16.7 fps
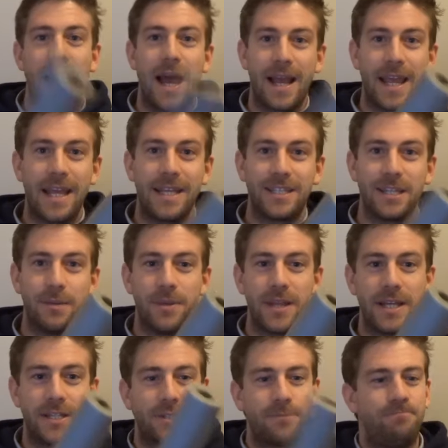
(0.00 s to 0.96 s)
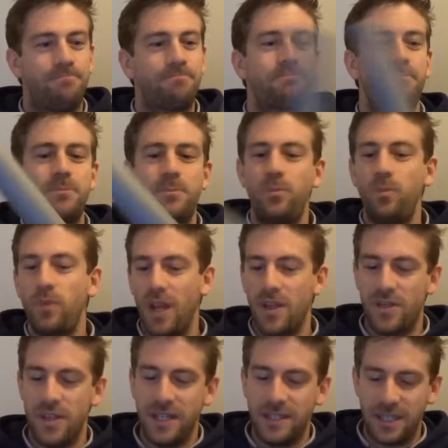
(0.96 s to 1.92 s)
and get some of this.
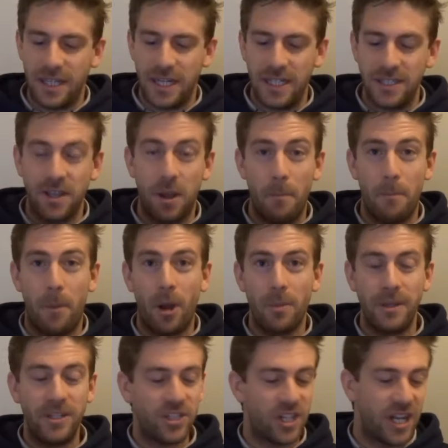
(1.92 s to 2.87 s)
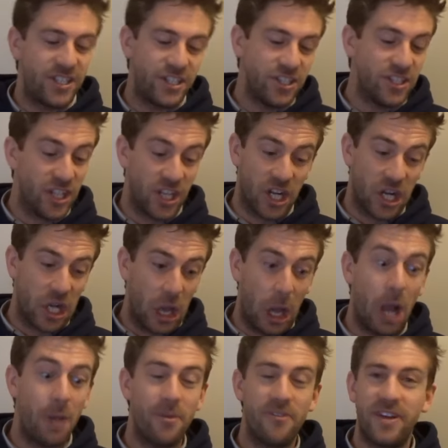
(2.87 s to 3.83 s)
This is pipe insulation,
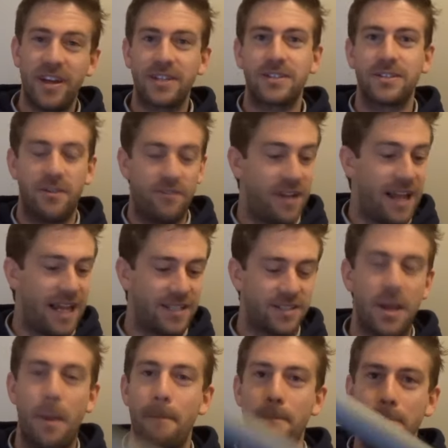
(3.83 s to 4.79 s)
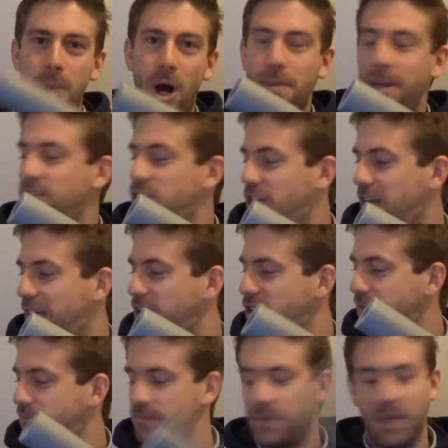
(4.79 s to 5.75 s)
ClimaFlex pipe
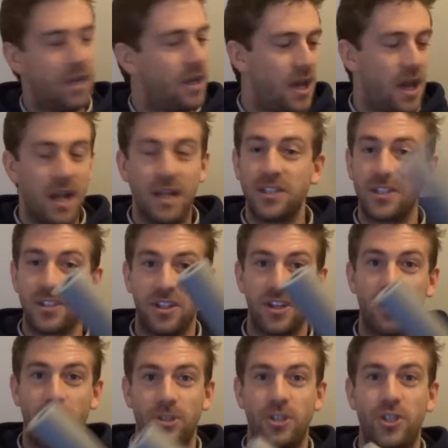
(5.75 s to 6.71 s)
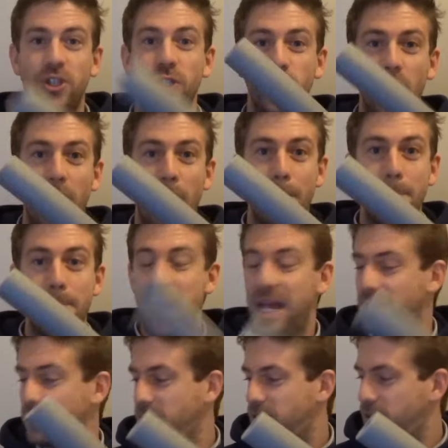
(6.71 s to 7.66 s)
insulation, and it's going to cost you
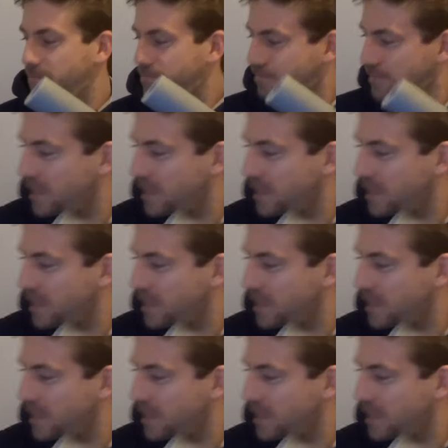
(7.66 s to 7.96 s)
pence.